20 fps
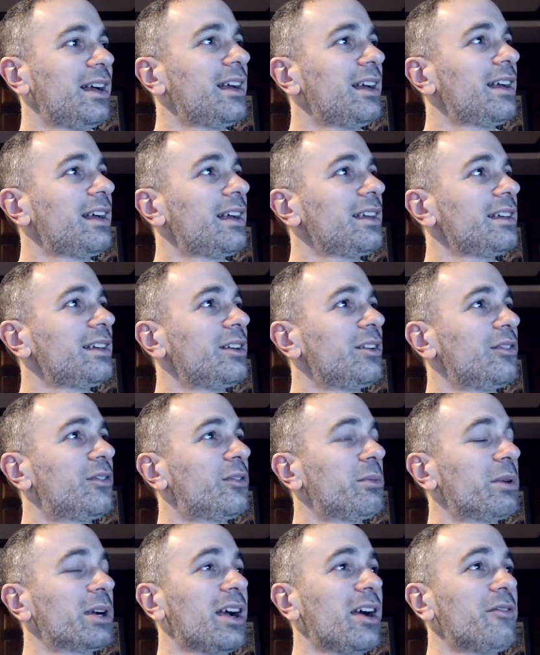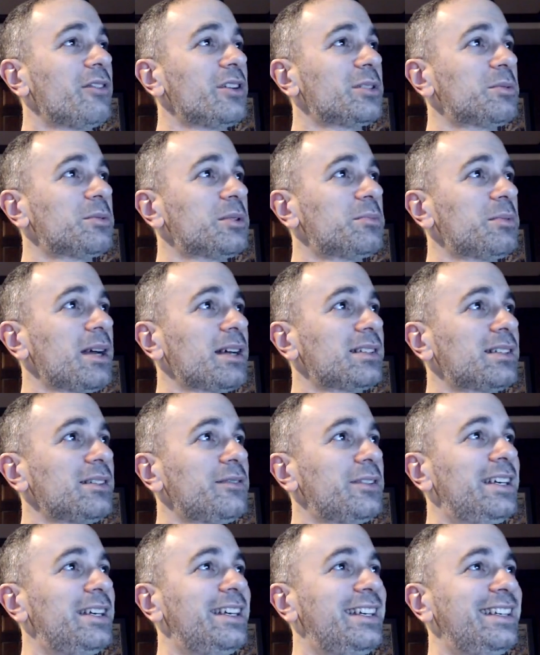from a coverage perspective,
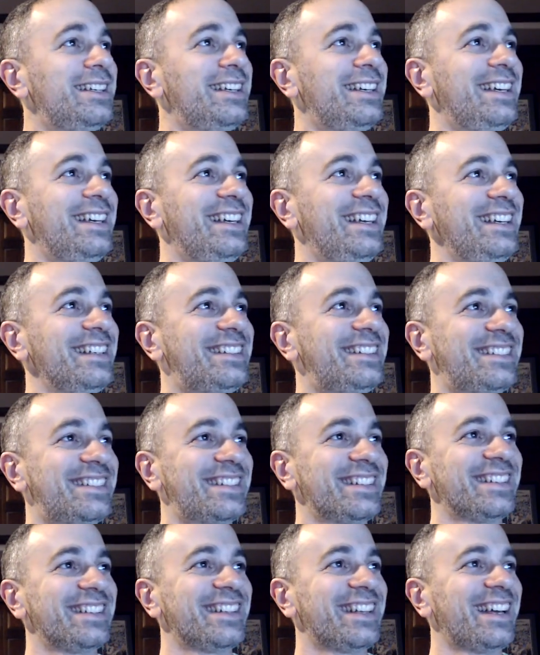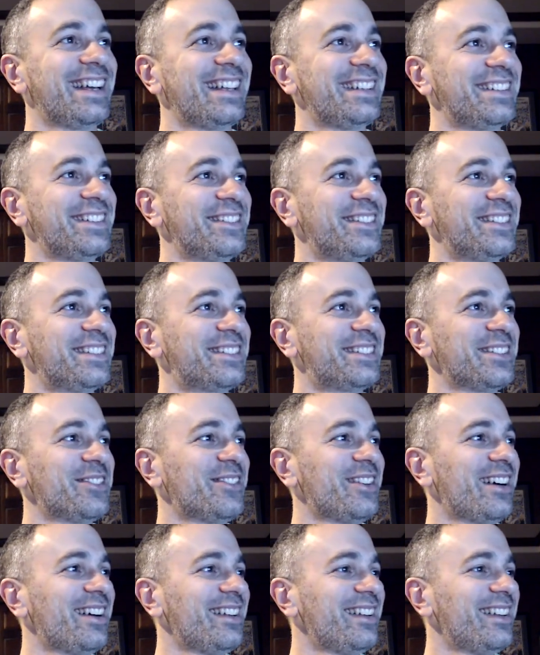he is still not doing so
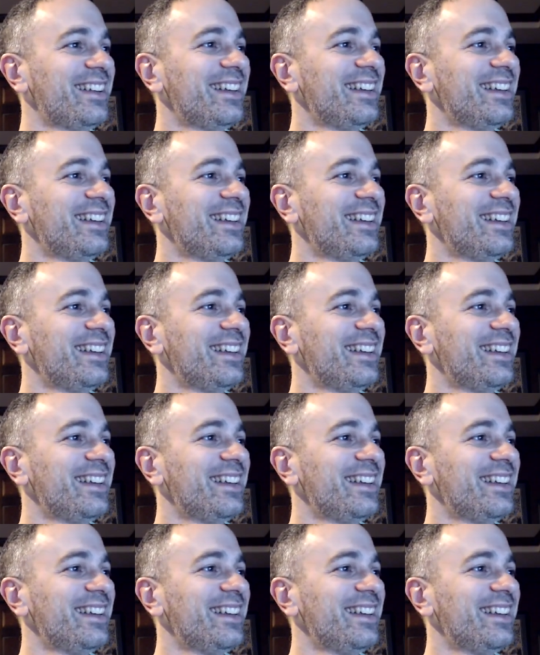well.